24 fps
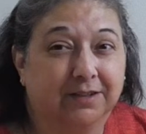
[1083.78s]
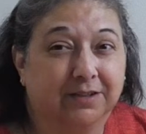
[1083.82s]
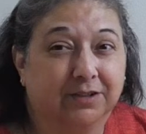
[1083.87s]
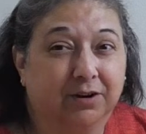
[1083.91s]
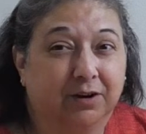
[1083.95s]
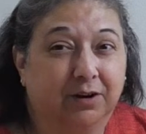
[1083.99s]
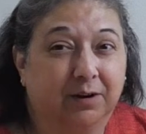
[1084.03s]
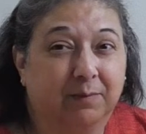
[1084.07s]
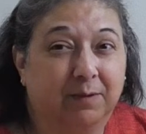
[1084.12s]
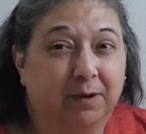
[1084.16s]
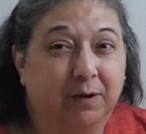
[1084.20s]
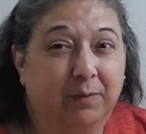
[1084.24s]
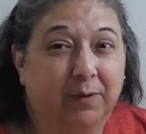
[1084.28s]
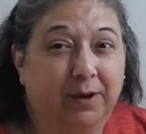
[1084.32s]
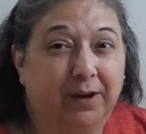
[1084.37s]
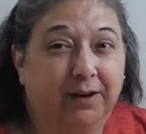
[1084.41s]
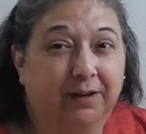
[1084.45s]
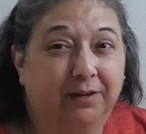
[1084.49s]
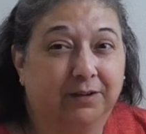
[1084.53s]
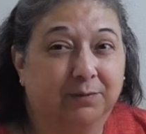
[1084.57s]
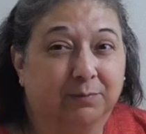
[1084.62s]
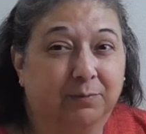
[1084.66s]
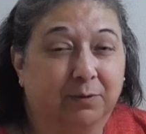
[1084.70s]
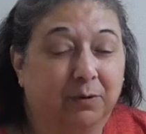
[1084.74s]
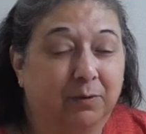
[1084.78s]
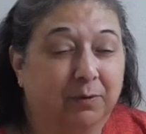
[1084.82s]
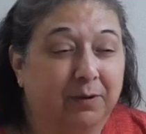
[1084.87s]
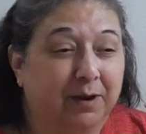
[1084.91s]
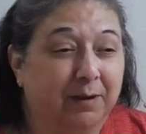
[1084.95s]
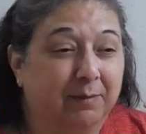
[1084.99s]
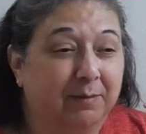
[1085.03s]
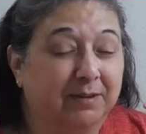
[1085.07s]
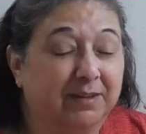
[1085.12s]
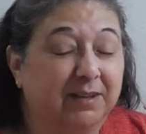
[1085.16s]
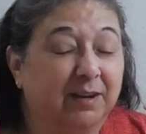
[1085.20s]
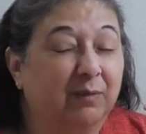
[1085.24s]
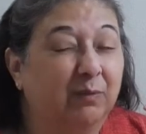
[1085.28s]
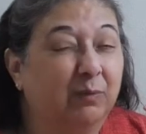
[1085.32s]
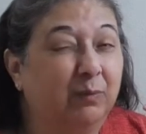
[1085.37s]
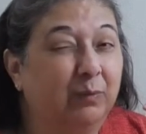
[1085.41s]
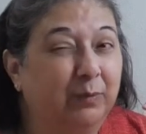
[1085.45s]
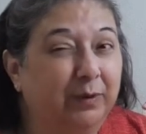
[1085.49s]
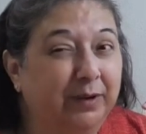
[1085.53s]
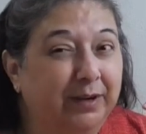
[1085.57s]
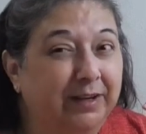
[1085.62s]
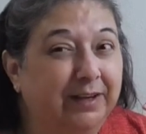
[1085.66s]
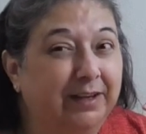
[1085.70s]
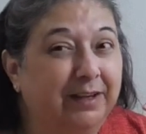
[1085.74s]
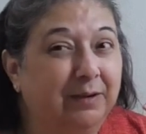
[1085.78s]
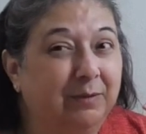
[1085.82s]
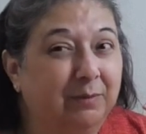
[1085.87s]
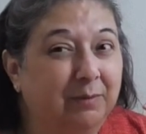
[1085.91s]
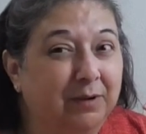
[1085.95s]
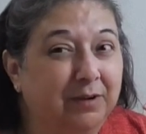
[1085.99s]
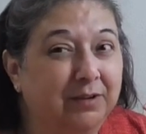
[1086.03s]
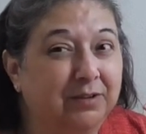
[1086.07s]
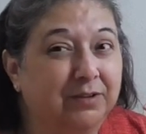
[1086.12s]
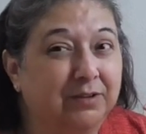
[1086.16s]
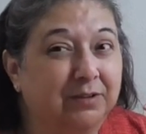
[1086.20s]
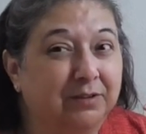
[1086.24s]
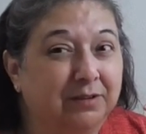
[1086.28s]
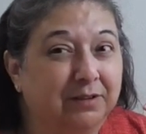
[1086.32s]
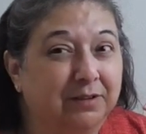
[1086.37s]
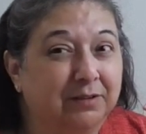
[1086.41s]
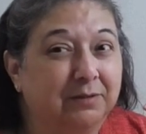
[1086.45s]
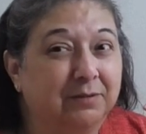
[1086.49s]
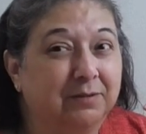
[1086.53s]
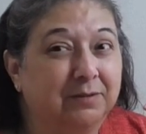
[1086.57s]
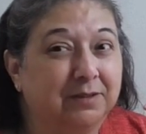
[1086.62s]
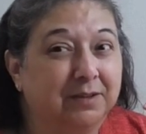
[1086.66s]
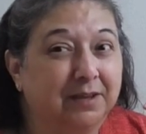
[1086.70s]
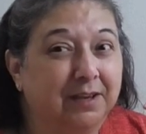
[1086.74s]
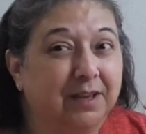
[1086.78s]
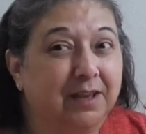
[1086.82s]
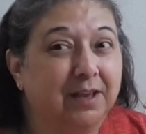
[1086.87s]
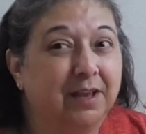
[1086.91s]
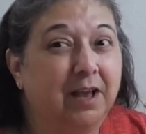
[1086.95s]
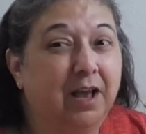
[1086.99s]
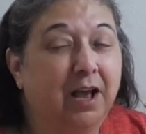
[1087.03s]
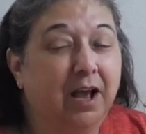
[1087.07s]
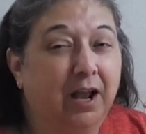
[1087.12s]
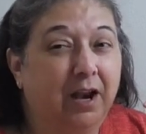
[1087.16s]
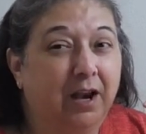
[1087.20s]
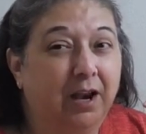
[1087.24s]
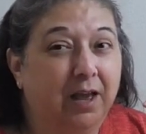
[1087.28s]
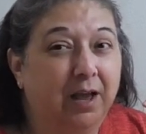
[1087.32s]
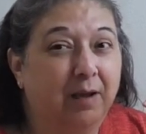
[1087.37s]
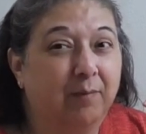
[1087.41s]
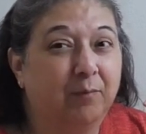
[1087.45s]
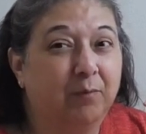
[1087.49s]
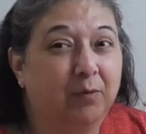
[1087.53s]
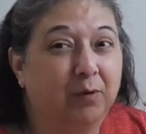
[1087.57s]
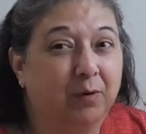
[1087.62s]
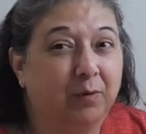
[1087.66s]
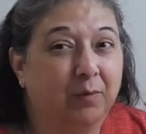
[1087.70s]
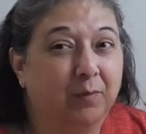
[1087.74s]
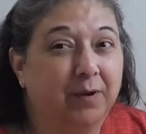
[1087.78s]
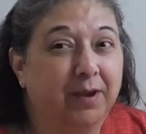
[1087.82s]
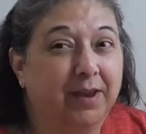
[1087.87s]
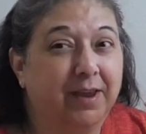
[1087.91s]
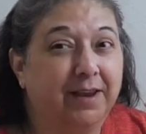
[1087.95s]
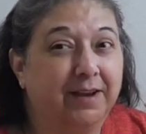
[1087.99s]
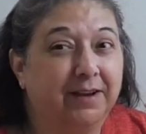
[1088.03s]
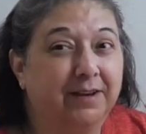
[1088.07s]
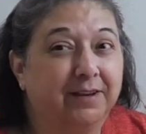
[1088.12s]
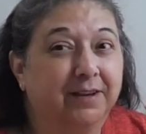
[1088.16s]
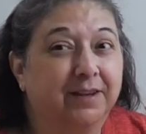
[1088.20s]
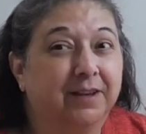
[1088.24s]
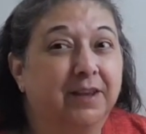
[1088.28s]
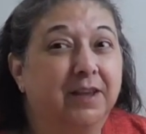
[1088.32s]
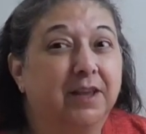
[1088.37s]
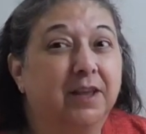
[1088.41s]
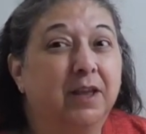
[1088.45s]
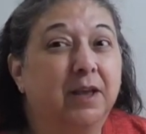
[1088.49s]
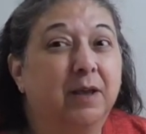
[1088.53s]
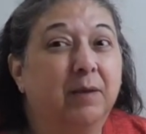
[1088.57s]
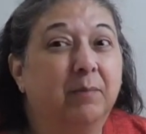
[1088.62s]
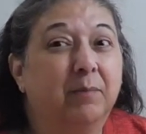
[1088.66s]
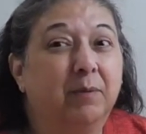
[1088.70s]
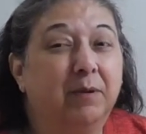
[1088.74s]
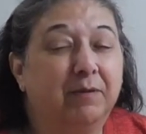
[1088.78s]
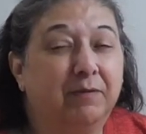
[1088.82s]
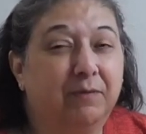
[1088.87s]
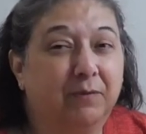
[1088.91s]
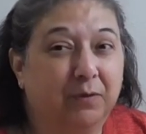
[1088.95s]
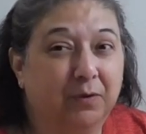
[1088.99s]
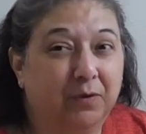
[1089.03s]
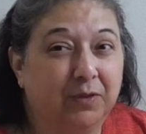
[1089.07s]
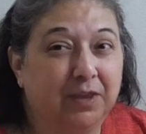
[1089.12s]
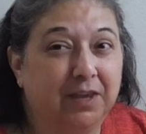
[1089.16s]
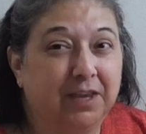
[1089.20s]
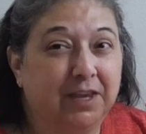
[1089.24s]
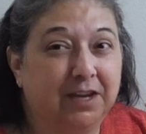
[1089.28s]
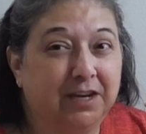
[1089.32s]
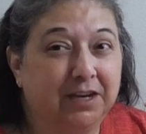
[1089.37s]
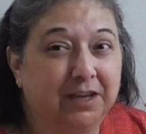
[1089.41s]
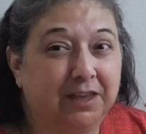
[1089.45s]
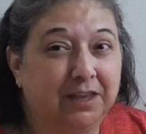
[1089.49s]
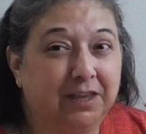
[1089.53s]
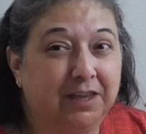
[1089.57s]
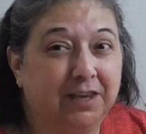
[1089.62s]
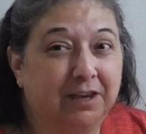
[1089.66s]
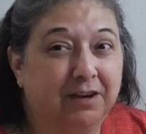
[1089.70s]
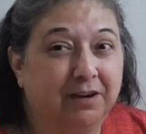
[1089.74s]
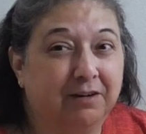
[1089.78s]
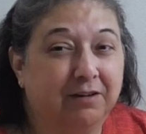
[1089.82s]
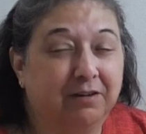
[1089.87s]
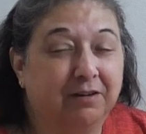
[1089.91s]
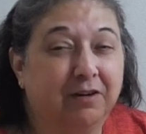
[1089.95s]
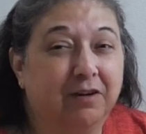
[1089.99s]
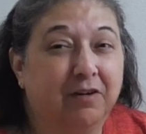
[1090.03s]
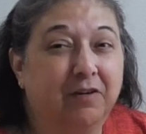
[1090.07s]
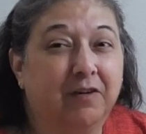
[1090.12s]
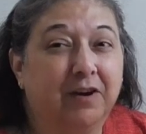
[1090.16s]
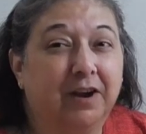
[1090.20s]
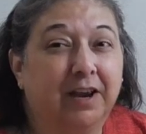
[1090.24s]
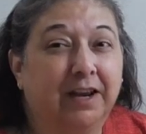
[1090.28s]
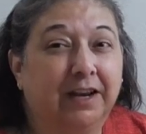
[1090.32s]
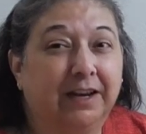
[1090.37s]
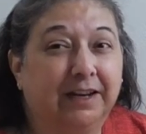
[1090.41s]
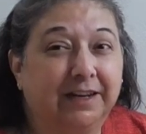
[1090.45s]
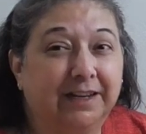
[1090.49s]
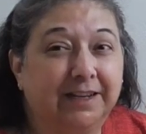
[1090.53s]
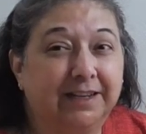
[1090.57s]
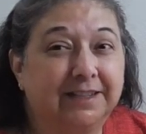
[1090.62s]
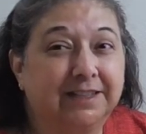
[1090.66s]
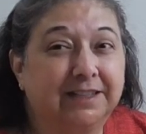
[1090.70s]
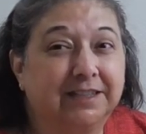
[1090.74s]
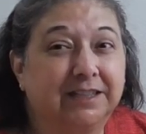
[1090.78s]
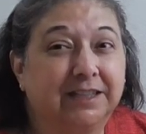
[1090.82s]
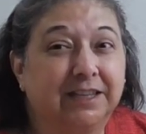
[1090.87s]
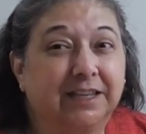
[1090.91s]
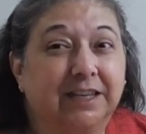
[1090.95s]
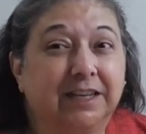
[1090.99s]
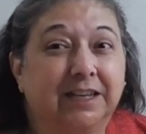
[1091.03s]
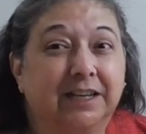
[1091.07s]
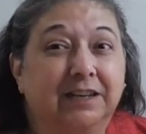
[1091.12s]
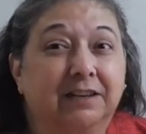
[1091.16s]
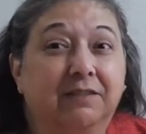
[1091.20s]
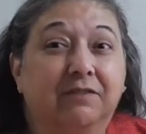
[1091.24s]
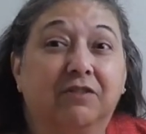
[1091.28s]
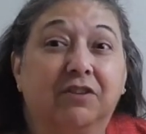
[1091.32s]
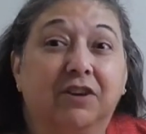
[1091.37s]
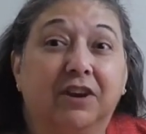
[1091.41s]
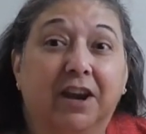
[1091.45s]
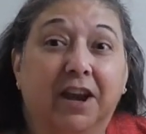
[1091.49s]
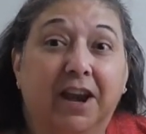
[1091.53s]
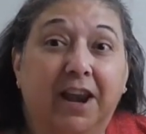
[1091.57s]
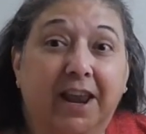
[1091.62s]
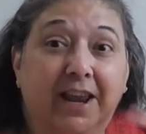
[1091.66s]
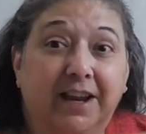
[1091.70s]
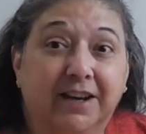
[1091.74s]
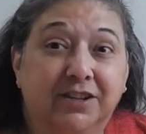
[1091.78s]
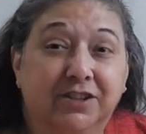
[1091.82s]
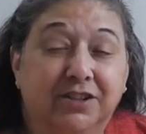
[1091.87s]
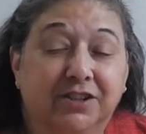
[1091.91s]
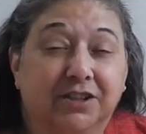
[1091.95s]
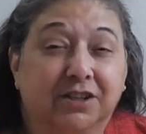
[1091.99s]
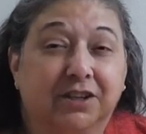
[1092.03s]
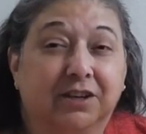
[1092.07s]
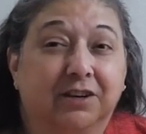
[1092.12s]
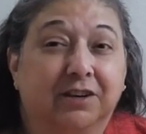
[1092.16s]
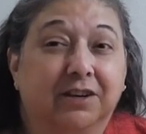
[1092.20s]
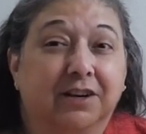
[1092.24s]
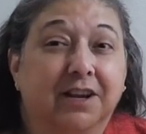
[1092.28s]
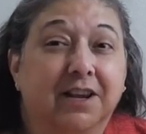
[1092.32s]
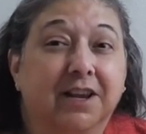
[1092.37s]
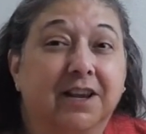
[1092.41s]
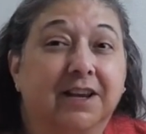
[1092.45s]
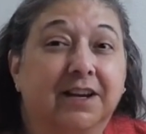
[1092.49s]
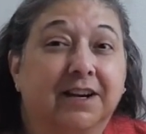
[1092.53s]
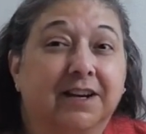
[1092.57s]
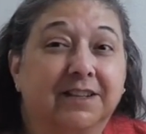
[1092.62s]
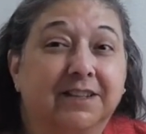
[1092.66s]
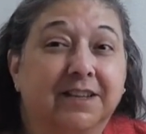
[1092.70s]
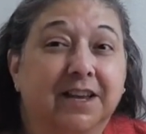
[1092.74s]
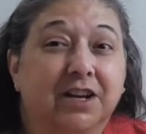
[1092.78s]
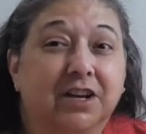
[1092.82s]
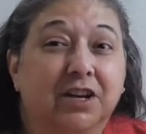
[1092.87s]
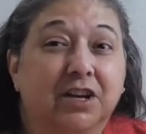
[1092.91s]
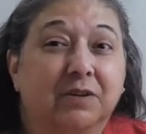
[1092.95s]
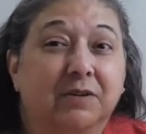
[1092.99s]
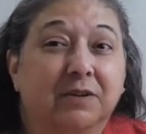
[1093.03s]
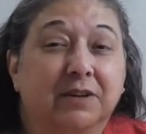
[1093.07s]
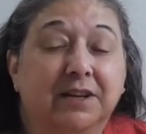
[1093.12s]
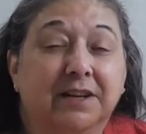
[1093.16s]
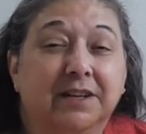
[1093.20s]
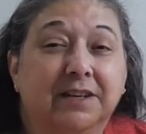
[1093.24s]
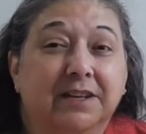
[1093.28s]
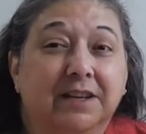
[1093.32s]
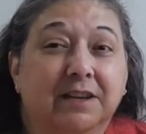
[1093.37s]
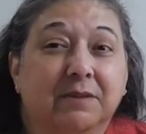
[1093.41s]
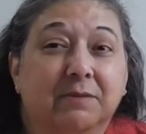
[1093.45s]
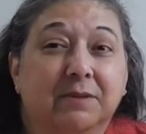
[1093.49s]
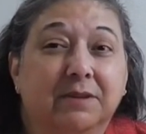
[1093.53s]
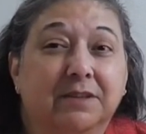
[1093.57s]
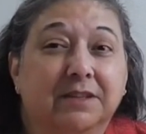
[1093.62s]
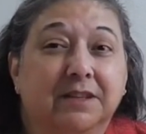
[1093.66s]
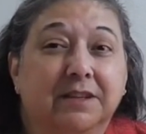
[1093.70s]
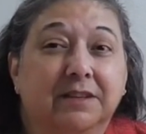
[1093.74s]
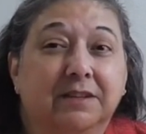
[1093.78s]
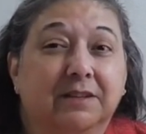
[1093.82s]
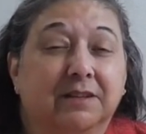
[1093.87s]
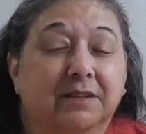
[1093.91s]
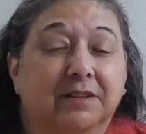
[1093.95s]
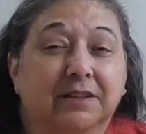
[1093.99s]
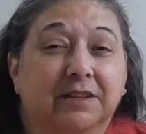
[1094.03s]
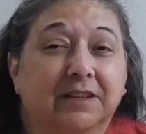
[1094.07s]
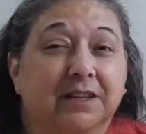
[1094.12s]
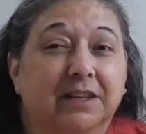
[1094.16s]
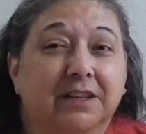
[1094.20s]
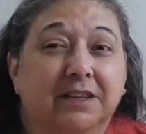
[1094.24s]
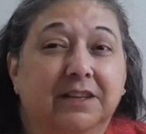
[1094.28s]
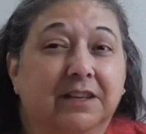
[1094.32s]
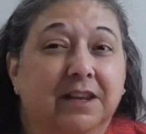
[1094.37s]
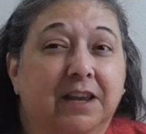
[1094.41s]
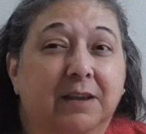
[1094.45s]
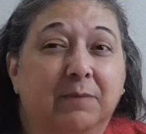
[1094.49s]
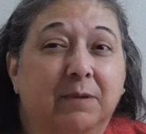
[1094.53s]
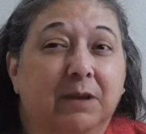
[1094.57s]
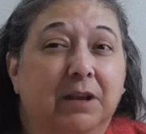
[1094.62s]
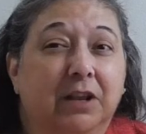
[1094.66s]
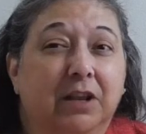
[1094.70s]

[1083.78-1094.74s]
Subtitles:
started my weight loss program, because I really want to lose a lot more weight before the end of the year, or at least the end of next year, because I know it didn't take